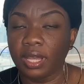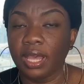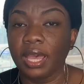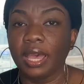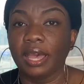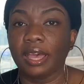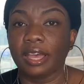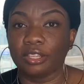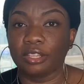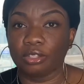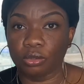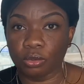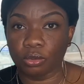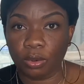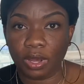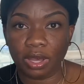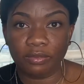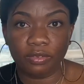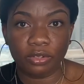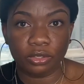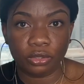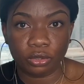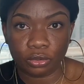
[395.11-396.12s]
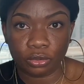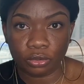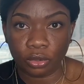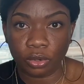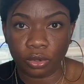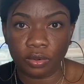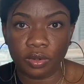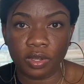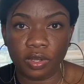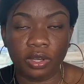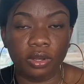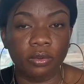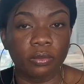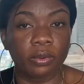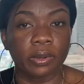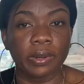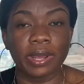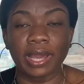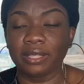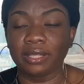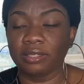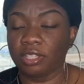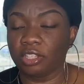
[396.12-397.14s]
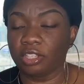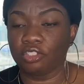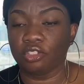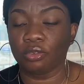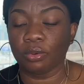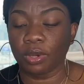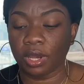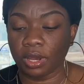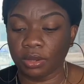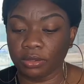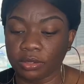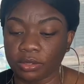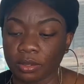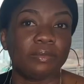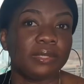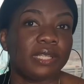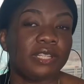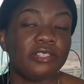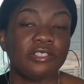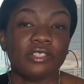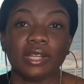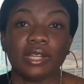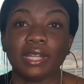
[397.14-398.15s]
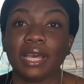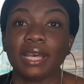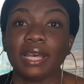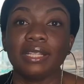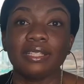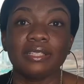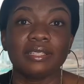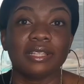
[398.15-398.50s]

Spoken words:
I do have a tutorial where I teach you how to bleach your knots.